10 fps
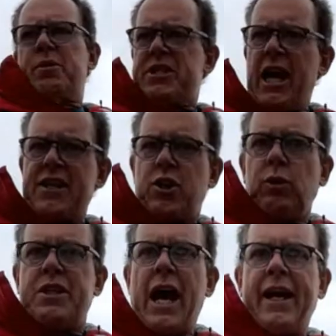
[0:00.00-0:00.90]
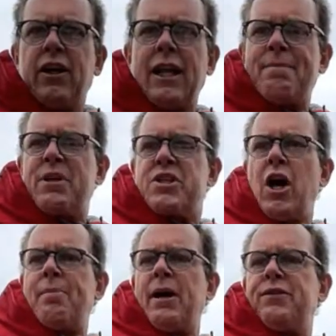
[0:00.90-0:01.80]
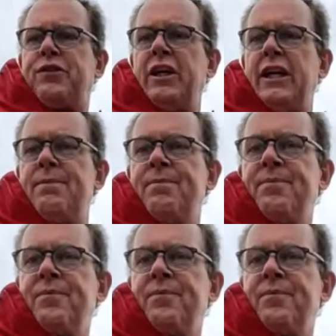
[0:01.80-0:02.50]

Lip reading: a potential tangle up the top, I see.